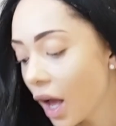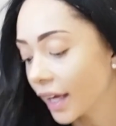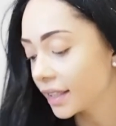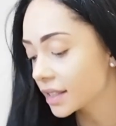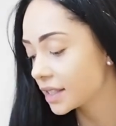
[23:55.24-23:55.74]
I
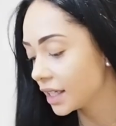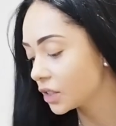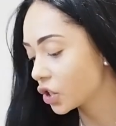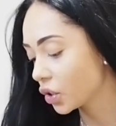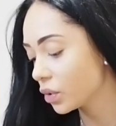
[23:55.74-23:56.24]
can
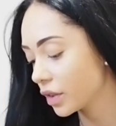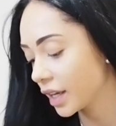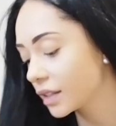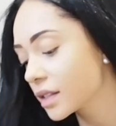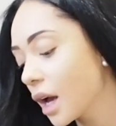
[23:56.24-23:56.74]
see two
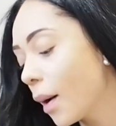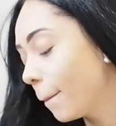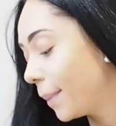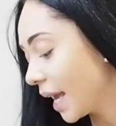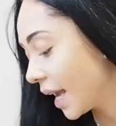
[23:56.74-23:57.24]
things that
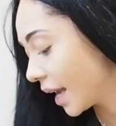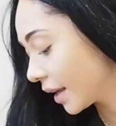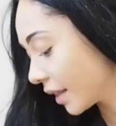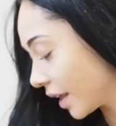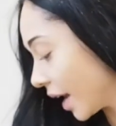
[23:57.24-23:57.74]
are
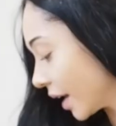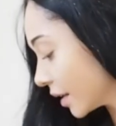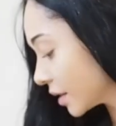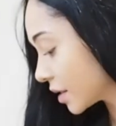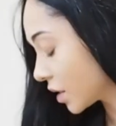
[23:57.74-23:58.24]
big
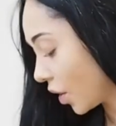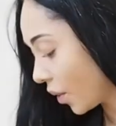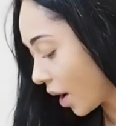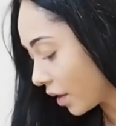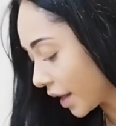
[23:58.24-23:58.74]
things.
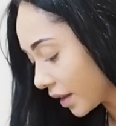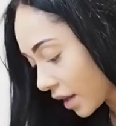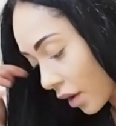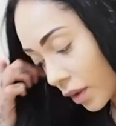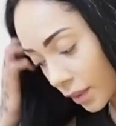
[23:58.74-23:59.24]
So are they
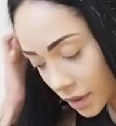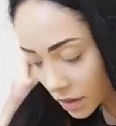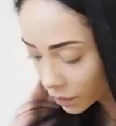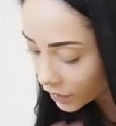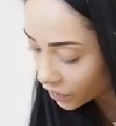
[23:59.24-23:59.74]
the only ones
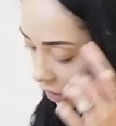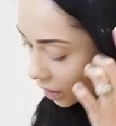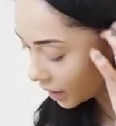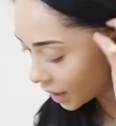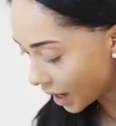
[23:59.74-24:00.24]
that we've
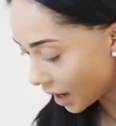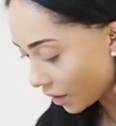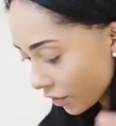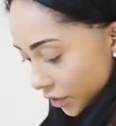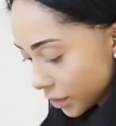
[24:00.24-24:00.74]
got
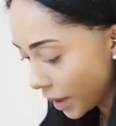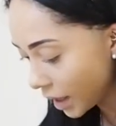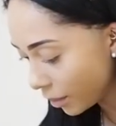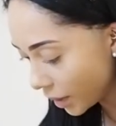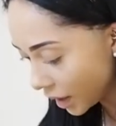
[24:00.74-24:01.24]
left,
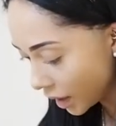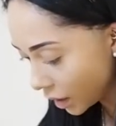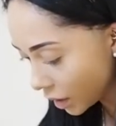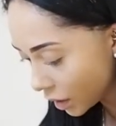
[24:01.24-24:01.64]
maybe?